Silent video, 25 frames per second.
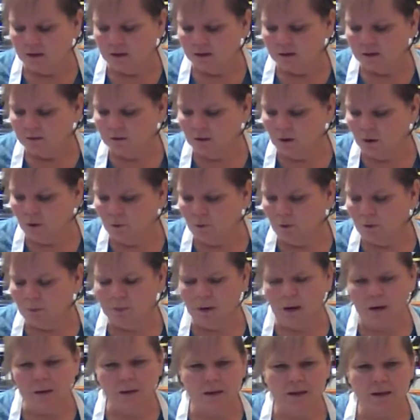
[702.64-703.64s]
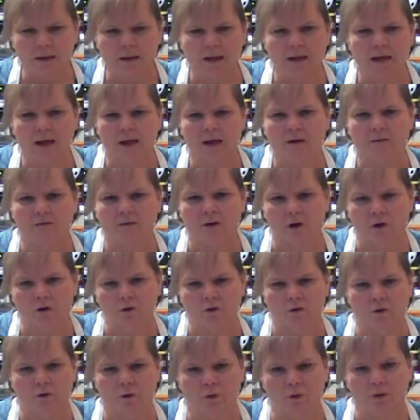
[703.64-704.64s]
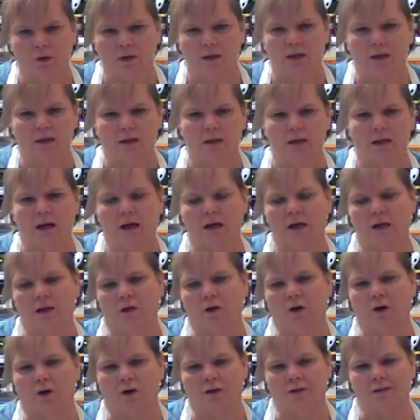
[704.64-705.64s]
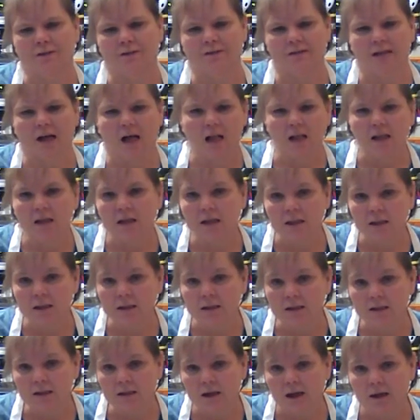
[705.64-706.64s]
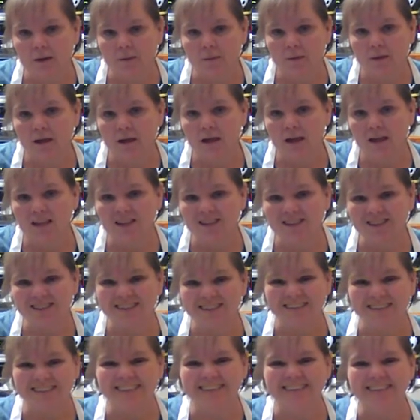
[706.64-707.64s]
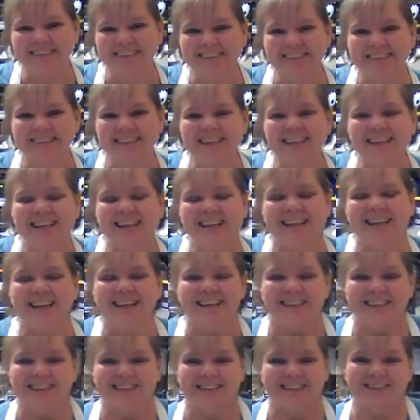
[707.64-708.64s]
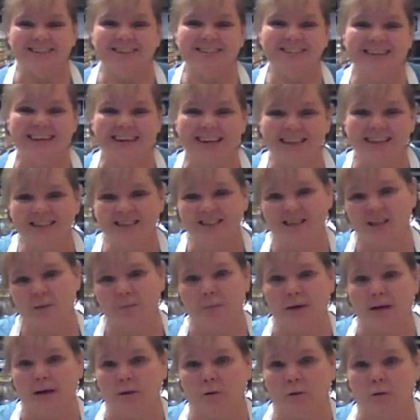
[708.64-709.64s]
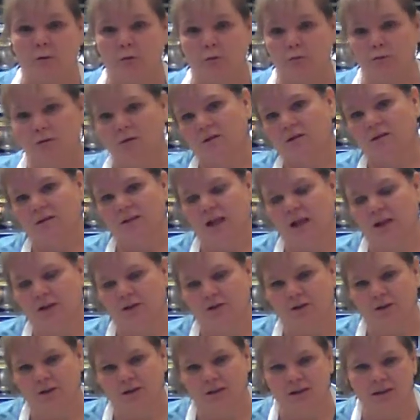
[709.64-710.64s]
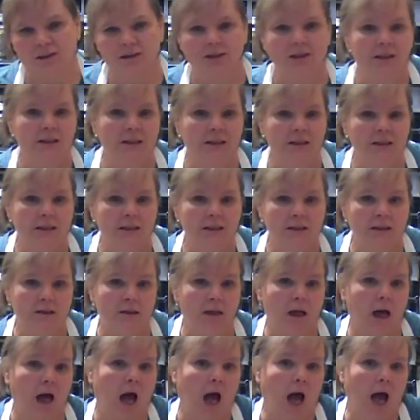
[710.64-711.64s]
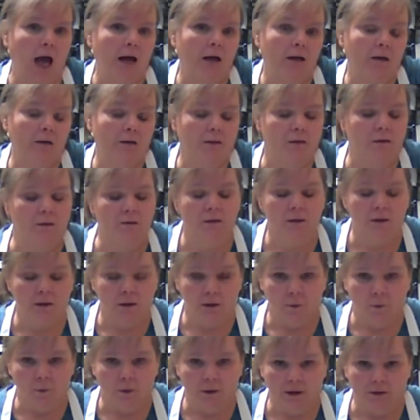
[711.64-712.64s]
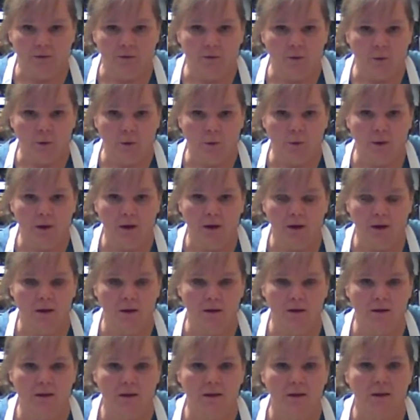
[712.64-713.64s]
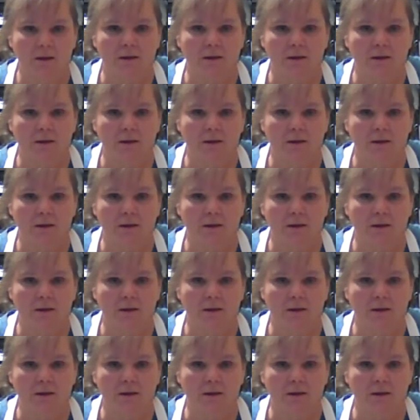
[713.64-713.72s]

So we're probably going to have also a garden salad type thing. So, you know, lettuce, tomato, salad dressing, cheese, I don't know, whatever we want on it.